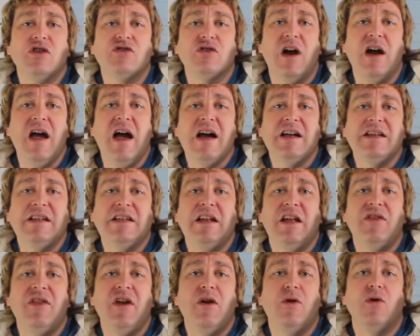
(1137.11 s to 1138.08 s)
to try acting
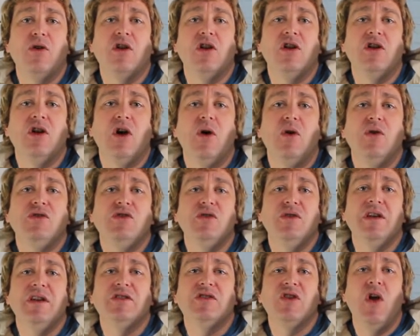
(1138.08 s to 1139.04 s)
and they were going to go and do
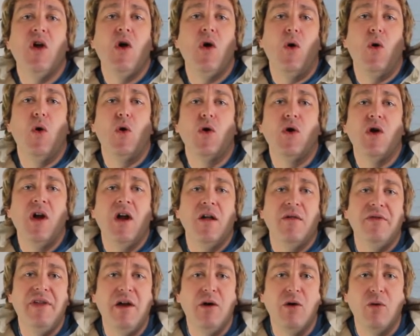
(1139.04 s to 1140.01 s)
this. Or
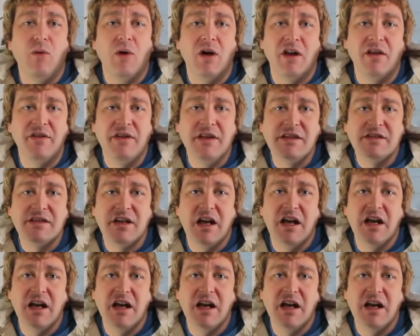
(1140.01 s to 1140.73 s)
they were one of these